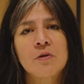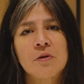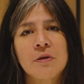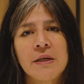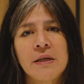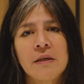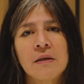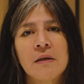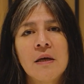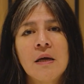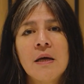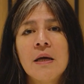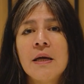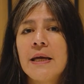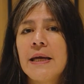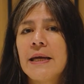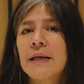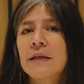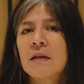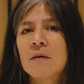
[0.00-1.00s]
Learning.
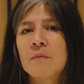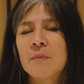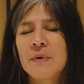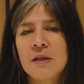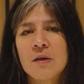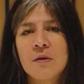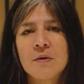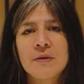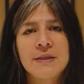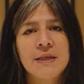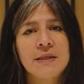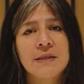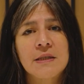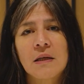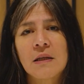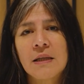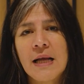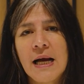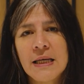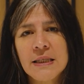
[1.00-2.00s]
It can be used as a
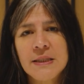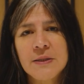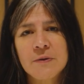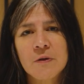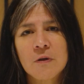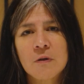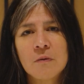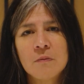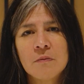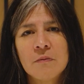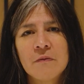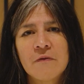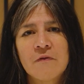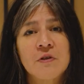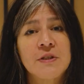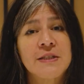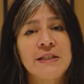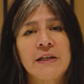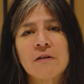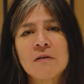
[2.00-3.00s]
classroom, for
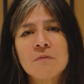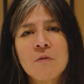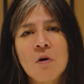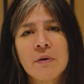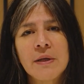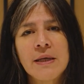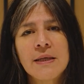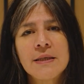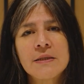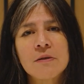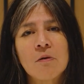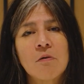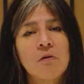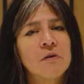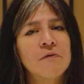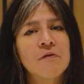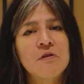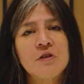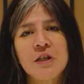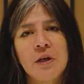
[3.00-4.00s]
ceremonies, or
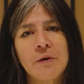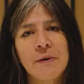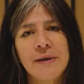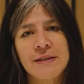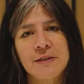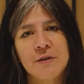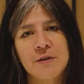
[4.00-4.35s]
for sharing